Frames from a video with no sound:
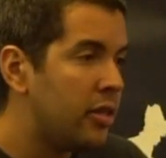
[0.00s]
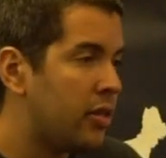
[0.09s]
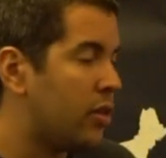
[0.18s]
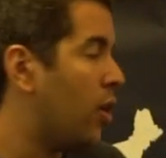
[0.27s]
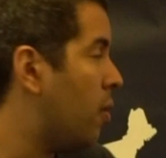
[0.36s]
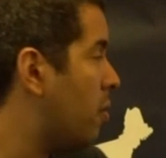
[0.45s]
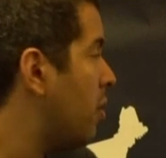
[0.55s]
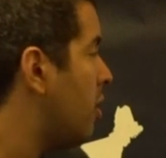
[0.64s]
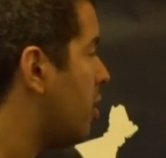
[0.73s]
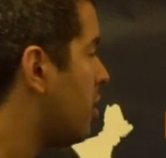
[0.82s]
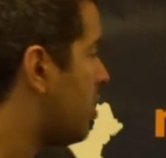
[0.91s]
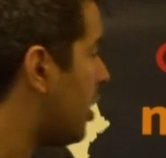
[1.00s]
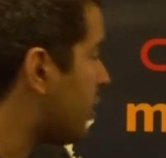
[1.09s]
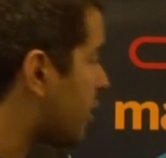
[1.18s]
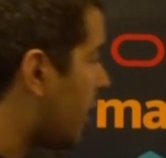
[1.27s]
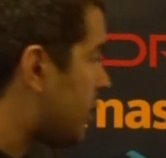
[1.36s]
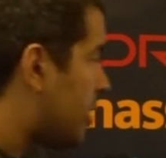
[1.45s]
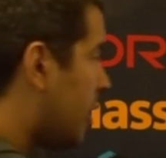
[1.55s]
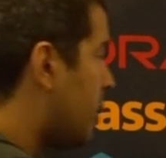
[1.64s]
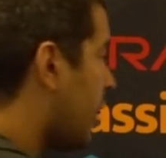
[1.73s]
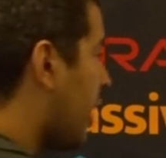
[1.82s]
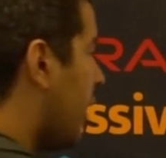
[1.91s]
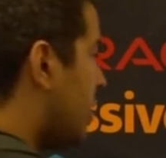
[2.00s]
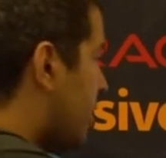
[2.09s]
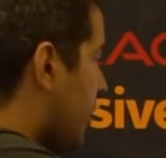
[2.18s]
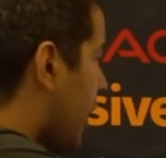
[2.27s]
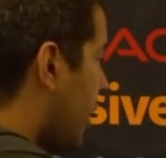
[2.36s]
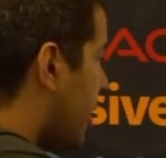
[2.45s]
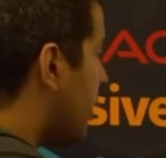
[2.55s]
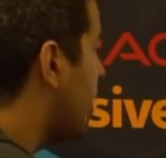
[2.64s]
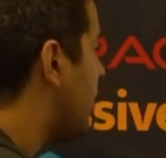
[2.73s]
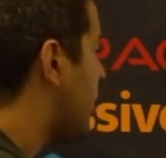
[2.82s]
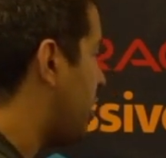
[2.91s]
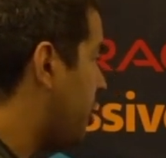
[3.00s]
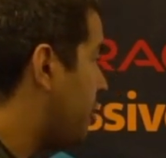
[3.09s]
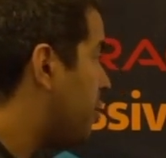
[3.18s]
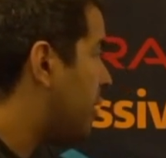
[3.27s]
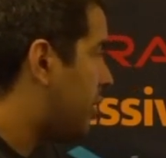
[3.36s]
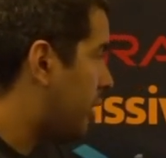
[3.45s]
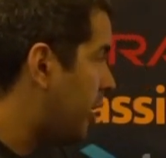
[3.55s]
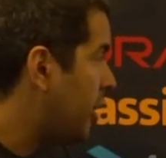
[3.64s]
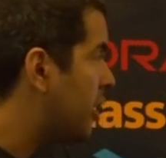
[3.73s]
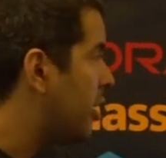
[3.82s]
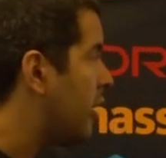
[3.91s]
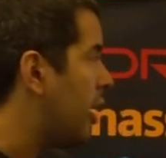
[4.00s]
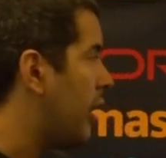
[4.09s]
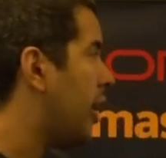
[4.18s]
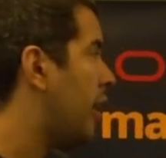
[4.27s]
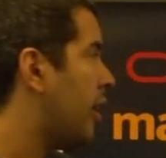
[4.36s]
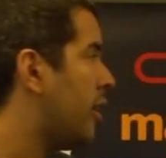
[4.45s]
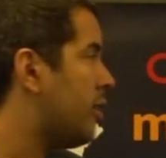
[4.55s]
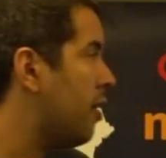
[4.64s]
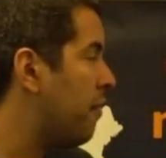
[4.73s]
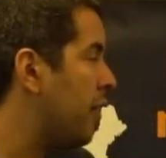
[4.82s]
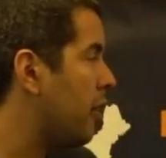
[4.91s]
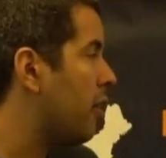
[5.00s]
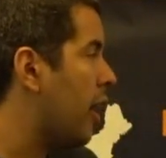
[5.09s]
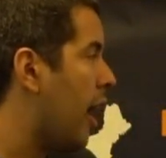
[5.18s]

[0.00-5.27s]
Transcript: So just Cassandra can stand U D T. And the same thing gonna